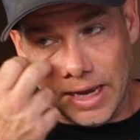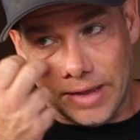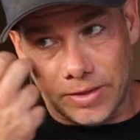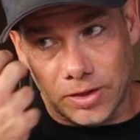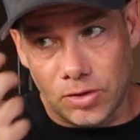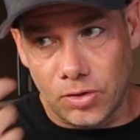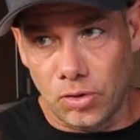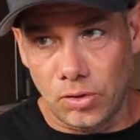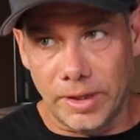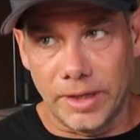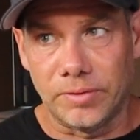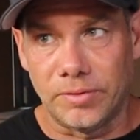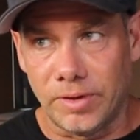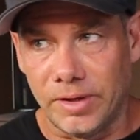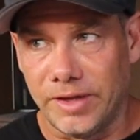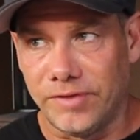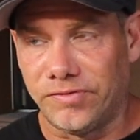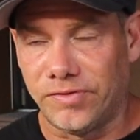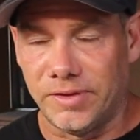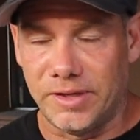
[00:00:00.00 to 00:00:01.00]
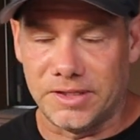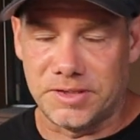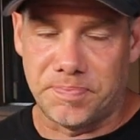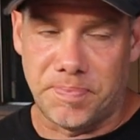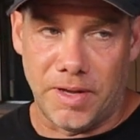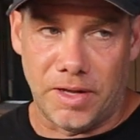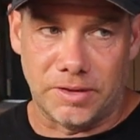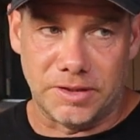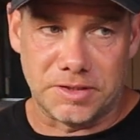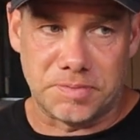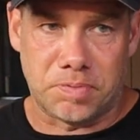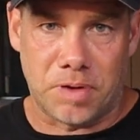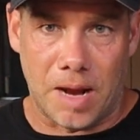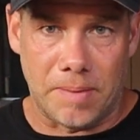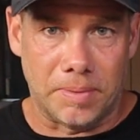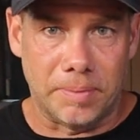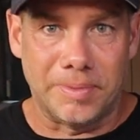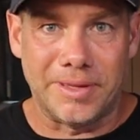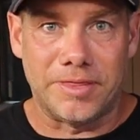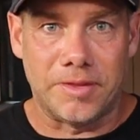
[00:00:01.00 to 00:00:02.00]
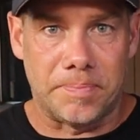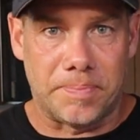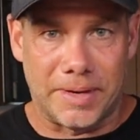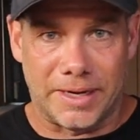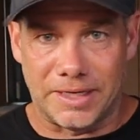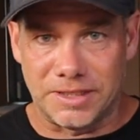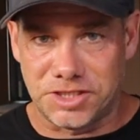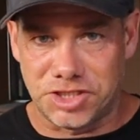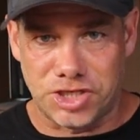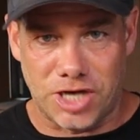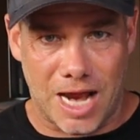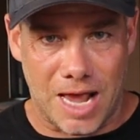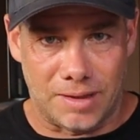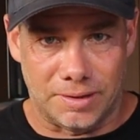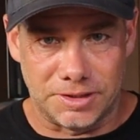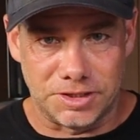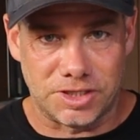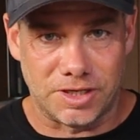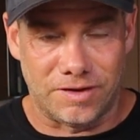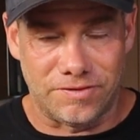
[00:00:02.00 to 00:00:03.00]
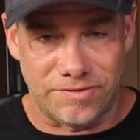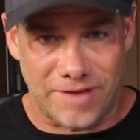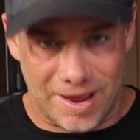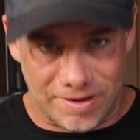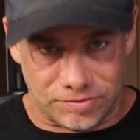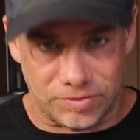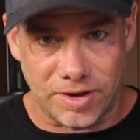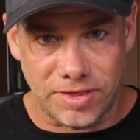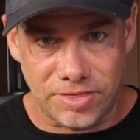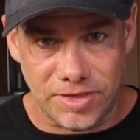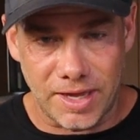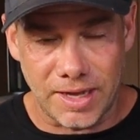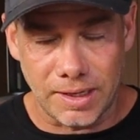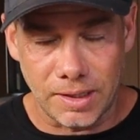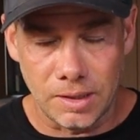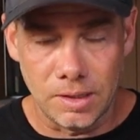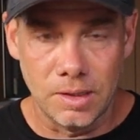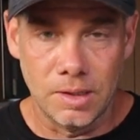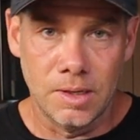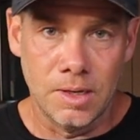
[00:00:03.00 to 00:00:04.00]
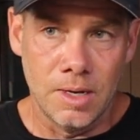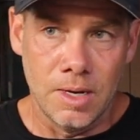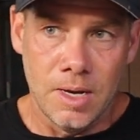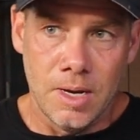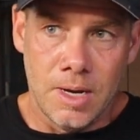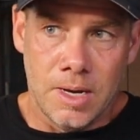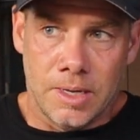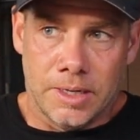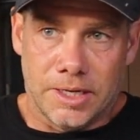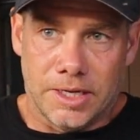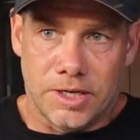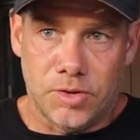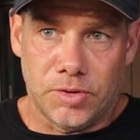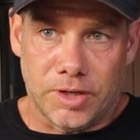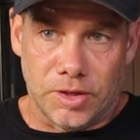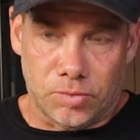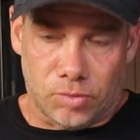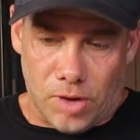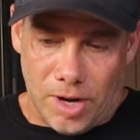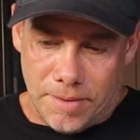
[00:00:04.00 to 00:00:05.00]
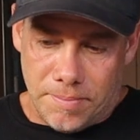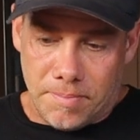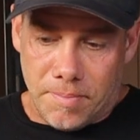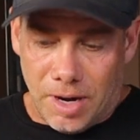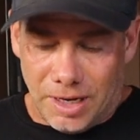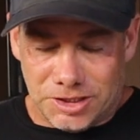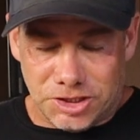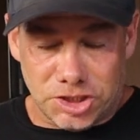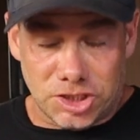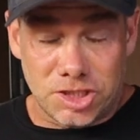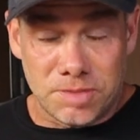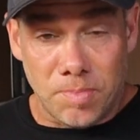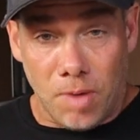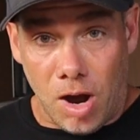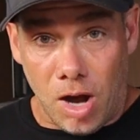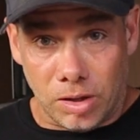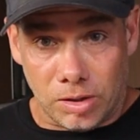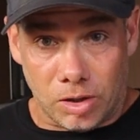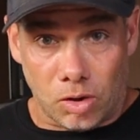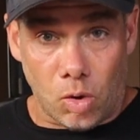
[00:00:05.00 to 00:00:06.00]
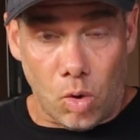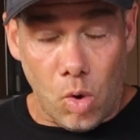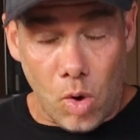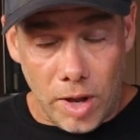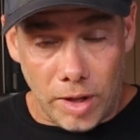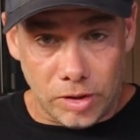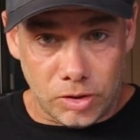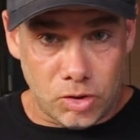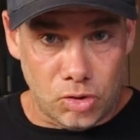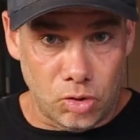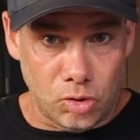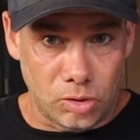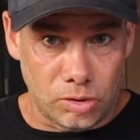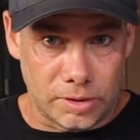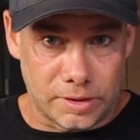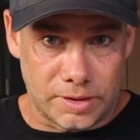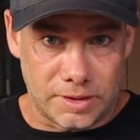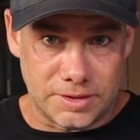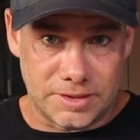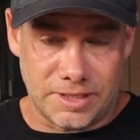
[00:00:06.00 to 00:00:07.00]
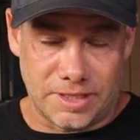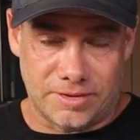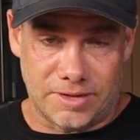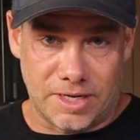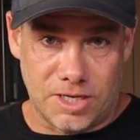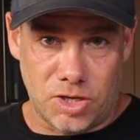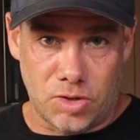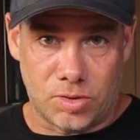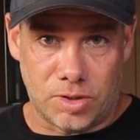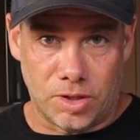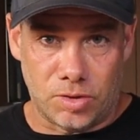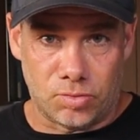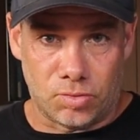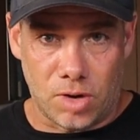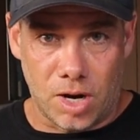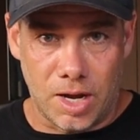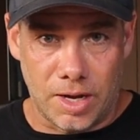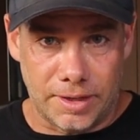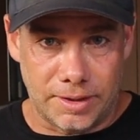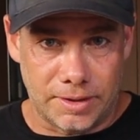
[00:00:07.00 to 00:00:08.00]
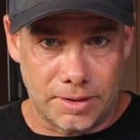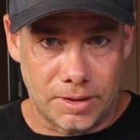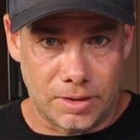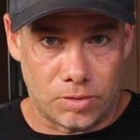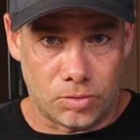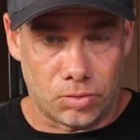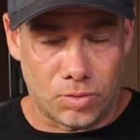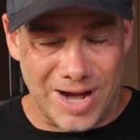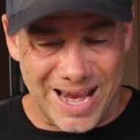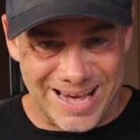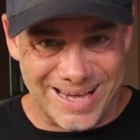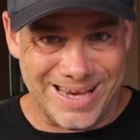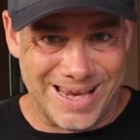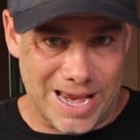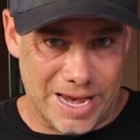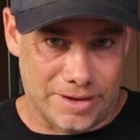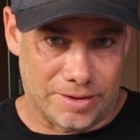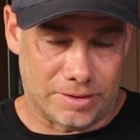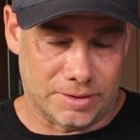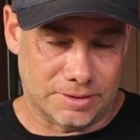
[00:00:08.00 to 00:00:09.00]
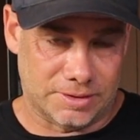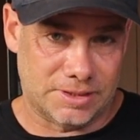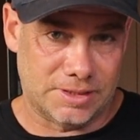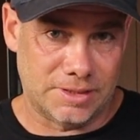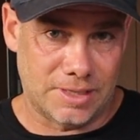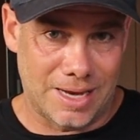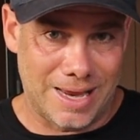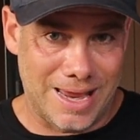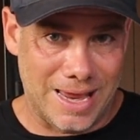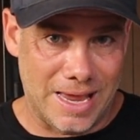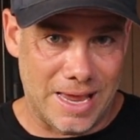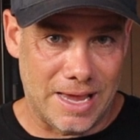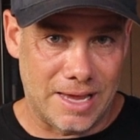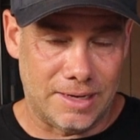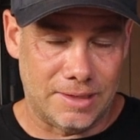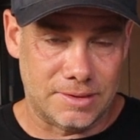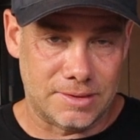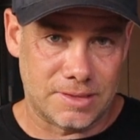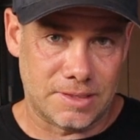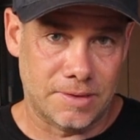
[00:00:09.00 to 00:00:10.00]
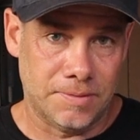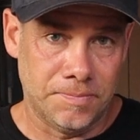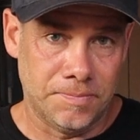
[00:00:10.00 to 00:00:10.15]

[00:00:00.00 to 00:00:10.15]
the cooling really for this build is probably the biggest challenge of everything. You can run much smaller oil coolers than you can run radiators. And